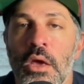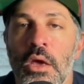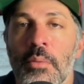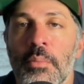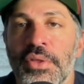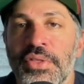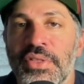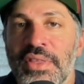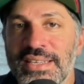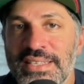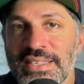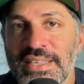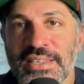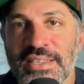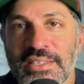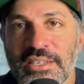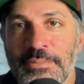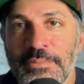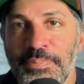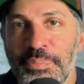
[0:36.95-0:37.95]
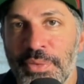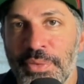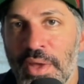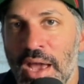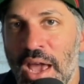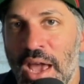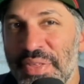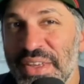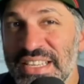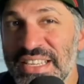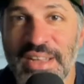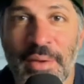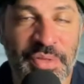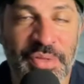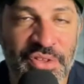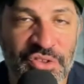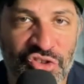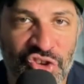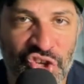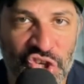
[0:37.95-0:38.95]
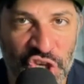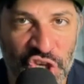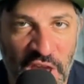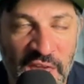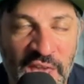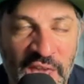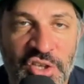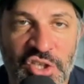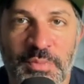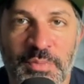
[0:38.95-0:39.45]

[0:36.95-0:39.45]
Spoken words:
But this season, I think something's changed,